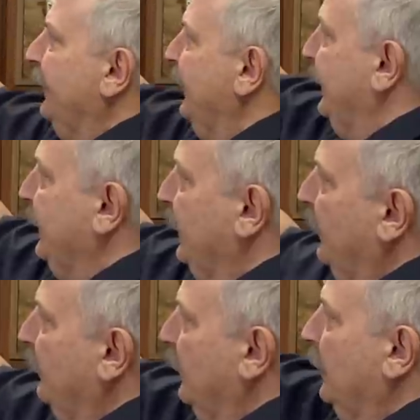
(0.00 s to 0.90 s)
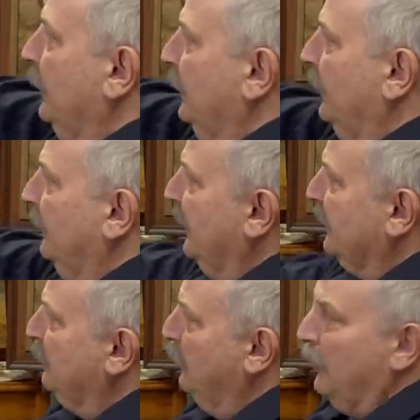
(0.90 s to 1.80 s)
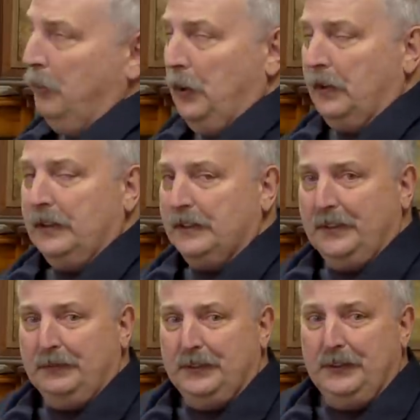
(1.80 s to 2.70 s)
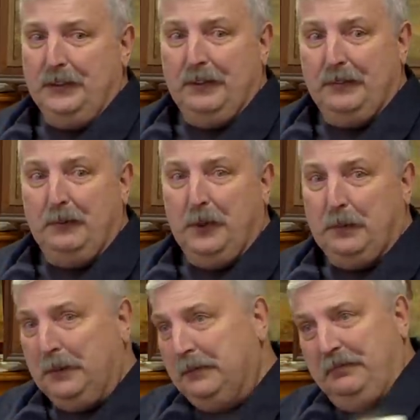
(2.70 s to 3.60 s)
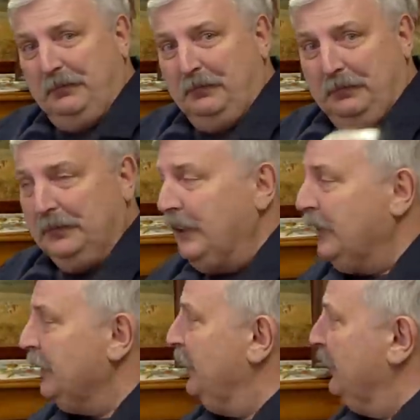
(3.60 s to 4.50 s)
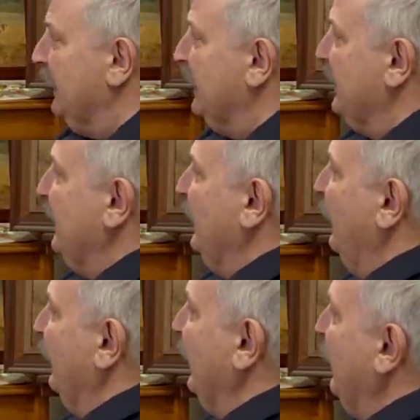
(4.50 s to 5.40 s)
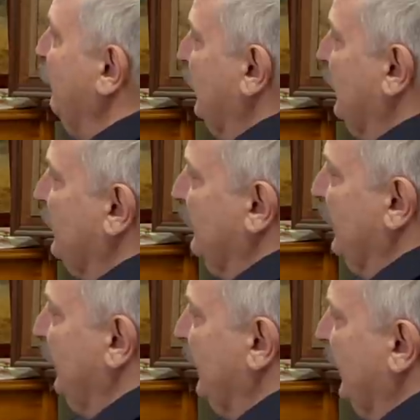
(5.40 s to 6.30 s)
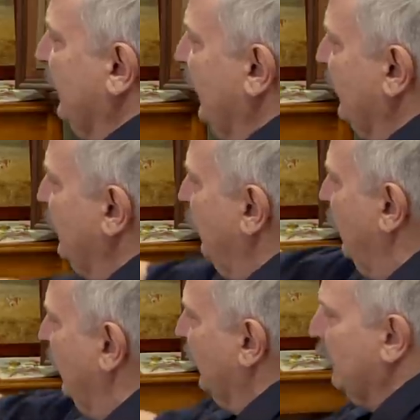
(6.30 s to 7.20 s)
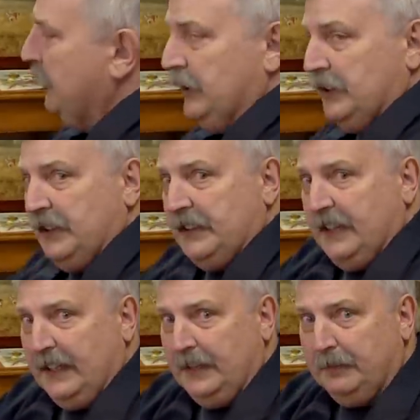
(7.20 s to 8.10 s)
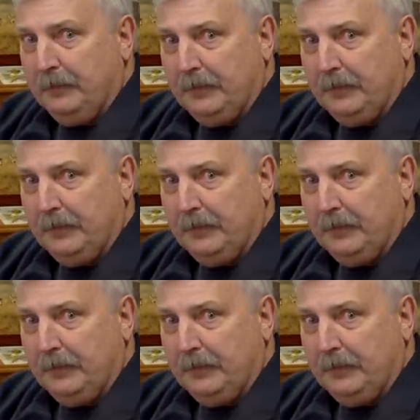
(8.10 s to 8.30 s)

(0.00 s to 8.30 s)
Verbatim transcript: And, you know, I've got some more work and stuff to do everywhere. But, you know, you don't need to see all that. But this will give you an idea. So give me just a second.